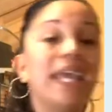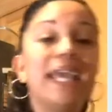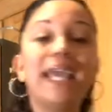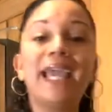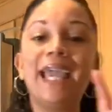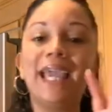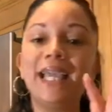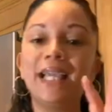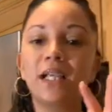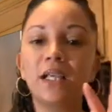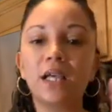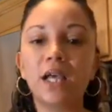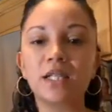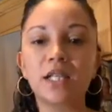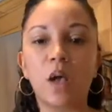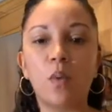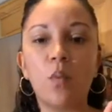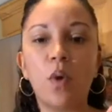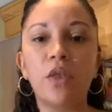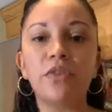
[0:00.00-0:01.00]
an 8 because
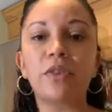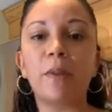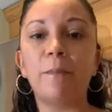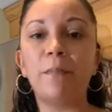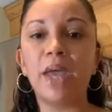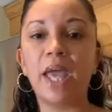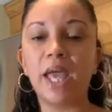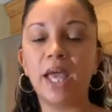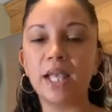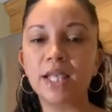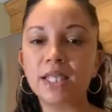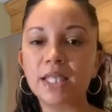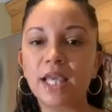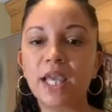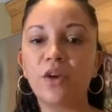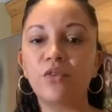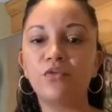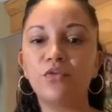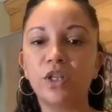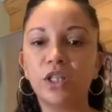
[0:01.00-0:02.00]
I want the pan to
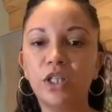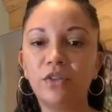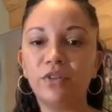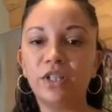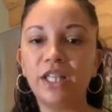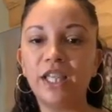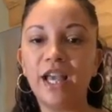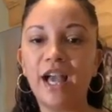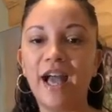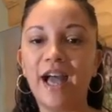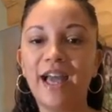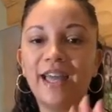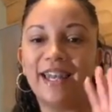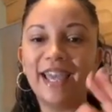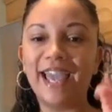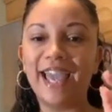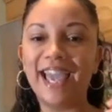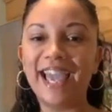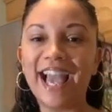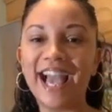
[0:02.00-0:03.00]
get really, really hot.
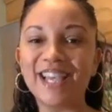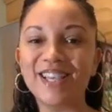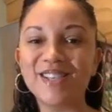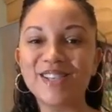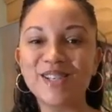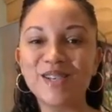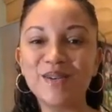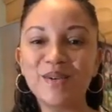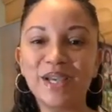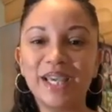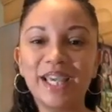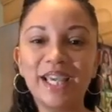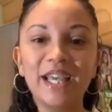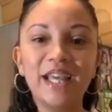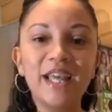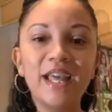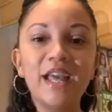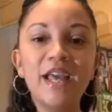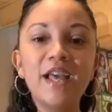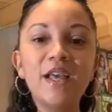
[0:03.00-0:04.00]
Hey, how you doing?
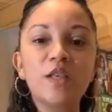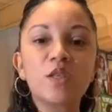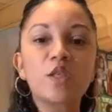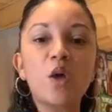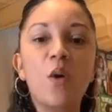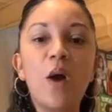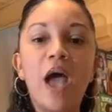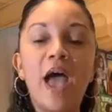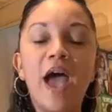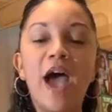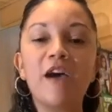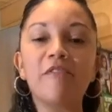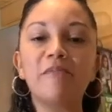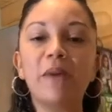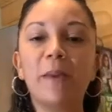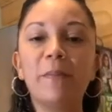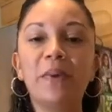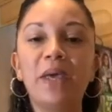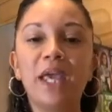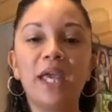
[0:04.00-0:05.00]
So I have
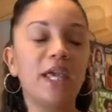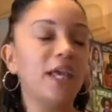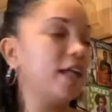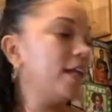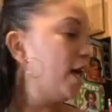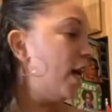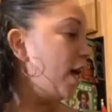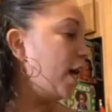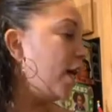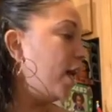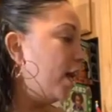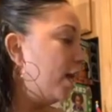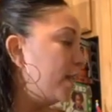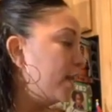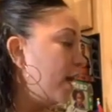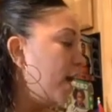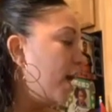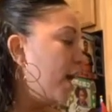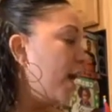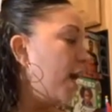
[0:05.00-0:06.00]
my pan on
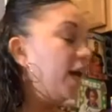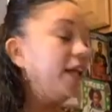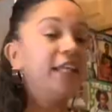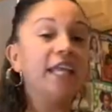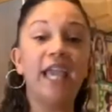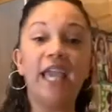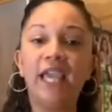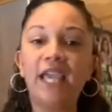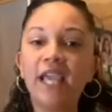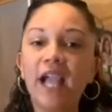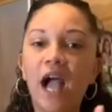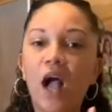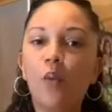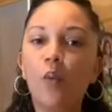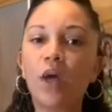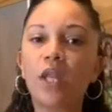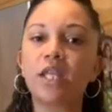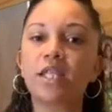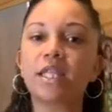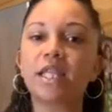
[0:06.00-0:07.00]
an 8. I
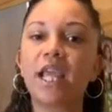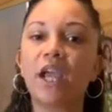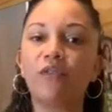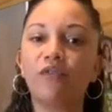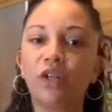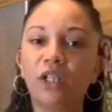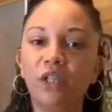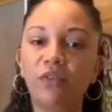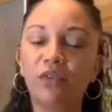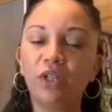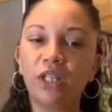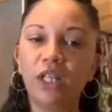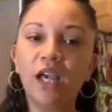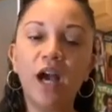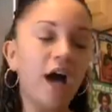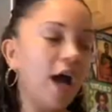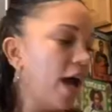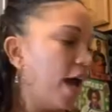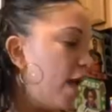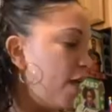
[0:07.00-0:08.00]
want it to get really, really
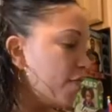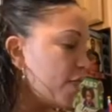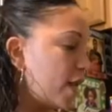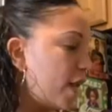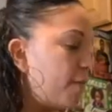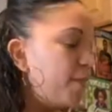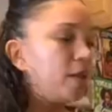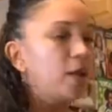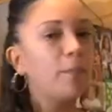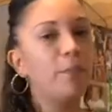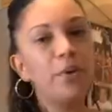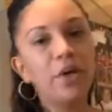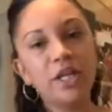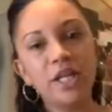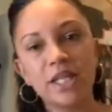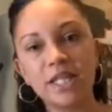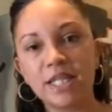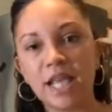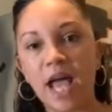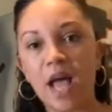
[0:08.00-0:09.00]
hot, and then I'm gonna put
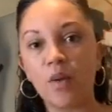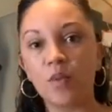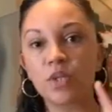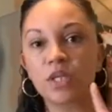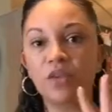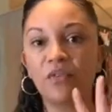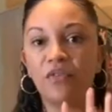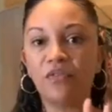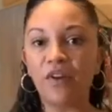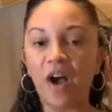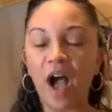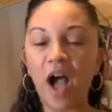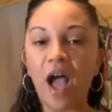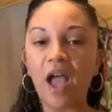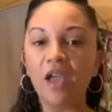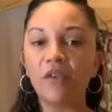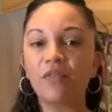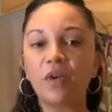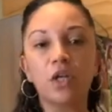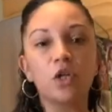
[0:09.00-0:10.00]
it down to
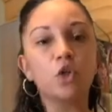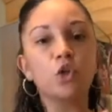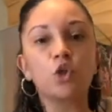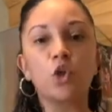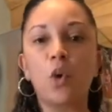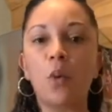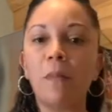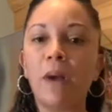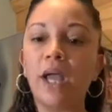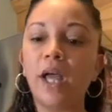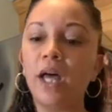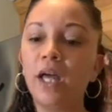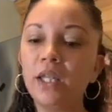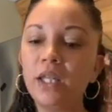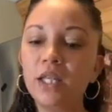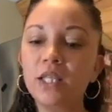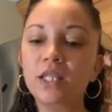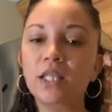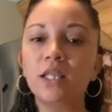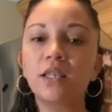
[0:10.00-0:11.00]
5. Gonna throw my
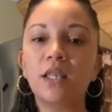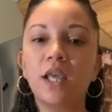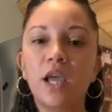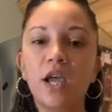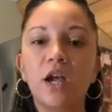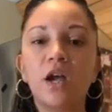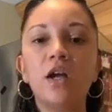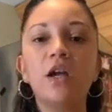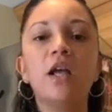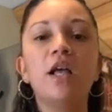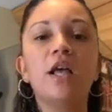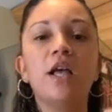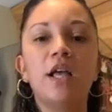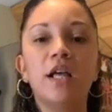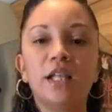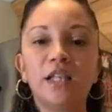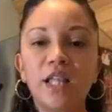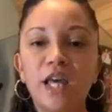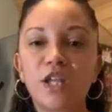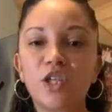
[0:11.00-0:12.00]
onions in there.
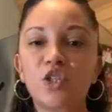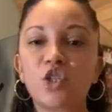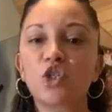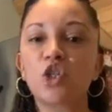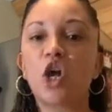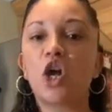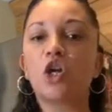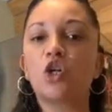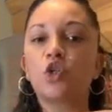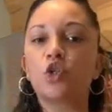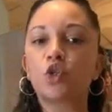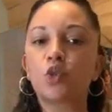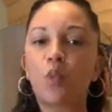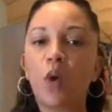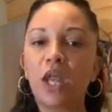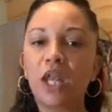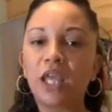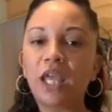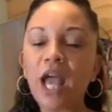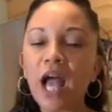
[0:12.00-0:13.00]
Let it start
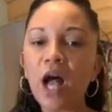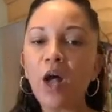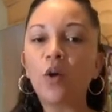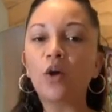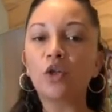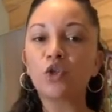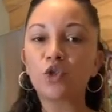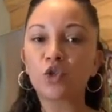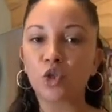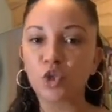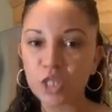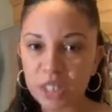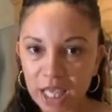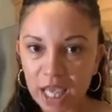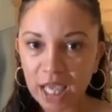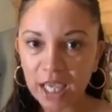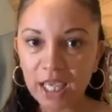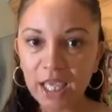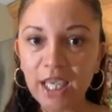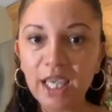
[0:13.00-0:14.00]
sweating out and
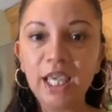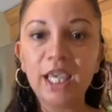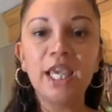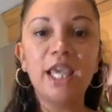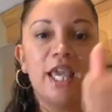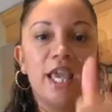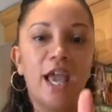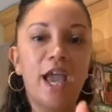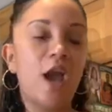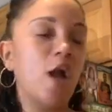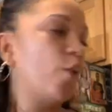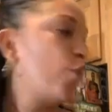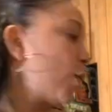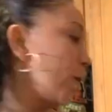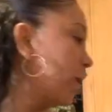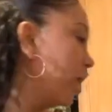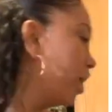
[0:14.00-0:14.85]
sauteing, and we're